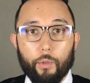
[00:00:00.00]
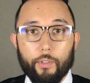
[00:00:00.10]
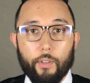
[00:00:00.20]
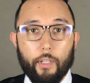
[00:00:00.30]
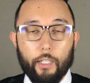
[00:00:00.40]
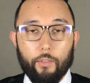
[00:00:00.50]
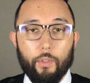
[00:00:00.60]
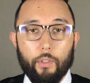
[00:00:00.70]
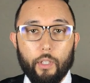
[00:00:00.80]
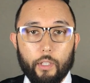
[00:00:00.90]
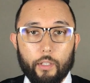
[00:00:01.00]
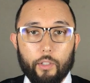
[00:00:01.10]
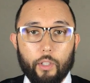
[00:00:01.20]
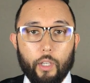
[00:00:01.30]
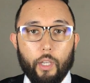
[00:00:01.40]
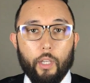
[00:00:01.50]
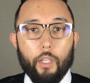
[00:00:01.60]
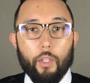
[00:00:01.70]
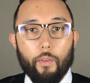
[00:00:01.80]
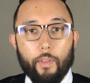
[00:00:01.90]
course of the next few years
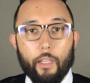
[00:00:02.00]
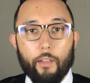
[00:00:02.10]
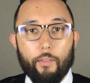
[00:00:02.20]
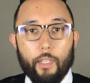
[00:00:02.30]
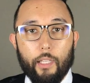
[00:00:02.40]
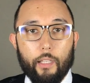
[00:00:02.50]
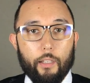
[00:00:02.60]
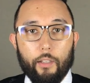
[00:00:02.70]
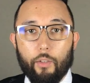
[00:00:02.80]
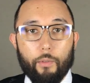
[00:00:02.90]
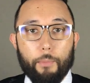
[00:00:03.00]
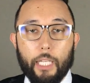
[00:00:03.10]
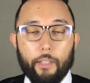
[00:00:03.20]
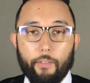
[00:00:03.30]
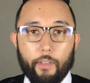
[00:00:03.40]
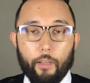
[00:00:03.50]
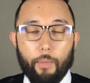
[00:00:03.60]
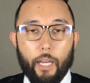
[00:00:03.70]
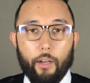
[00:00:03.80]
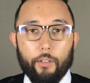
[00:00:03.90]
you think of the you immediately think
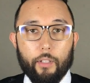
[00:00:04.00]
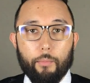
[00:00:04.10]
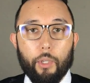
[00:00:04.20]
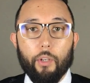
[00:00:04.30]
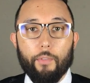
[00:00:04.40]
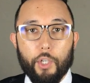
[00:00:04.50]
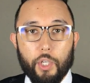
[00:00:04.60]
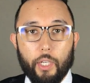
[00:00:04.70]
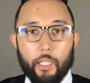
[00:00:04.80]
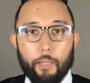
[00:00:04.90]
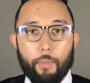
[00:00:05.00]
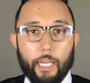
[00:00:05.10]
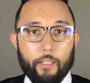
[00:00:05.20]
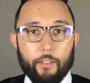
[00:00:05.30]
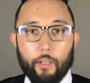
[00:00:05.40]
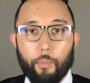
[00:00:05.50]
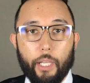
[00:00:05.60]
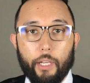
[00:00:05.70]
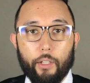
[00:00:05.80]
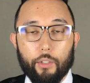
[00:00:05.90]
about computer vision and the impact it's going to
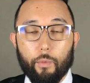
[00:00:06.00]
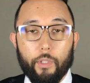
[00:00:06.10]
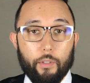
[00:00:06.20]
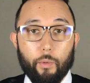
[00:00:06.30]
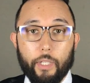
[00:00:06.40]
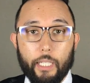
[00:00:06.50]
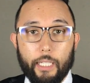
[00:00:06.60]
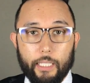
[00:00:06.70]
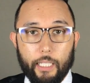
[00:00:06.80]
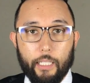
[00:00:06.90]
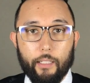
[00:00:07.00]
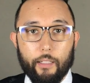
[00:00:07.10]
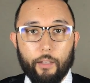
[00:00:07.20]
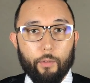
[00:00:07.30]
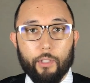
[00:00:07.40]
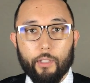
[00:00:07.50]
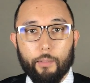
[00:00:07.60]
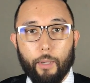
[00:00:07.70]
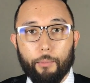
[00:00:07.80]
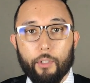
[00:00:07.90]
play on tw- in 2018 i've recently
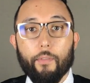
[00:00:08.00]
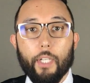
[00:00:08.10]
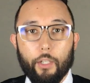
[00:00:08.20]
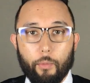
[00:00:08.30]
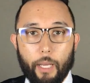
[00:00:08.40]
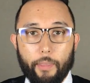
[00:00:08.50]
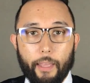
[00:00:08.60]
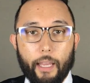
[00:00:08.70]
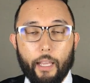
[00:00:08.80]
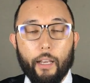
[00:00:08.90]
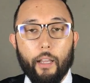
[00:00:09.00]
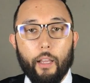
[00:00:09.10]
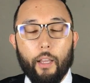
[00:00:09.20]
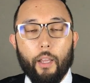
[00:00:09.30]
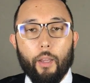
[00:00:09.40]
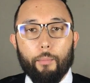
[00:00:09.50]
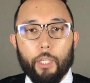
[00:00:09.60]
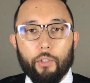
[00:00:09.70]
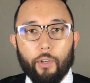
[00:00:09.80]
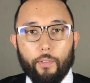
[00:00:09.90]
published a video about that but
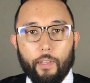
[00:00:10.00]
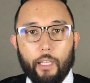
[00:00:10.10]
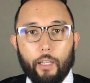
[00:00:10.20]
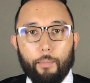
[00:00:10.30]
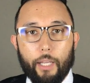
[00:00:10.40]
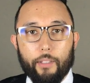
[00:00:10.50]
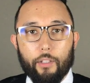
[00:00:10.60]
you start thinking about the